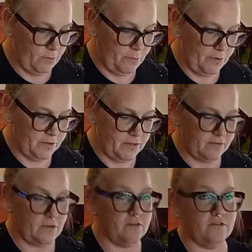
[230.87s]
we'll put this
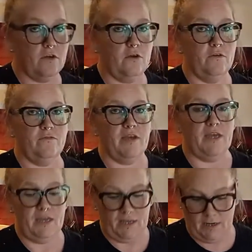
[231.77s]
on the stove
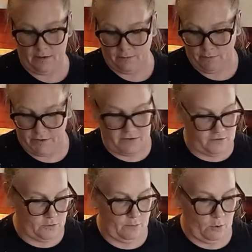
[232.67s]
and bring this
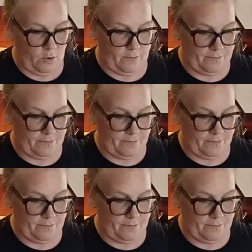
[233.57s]
to a boil.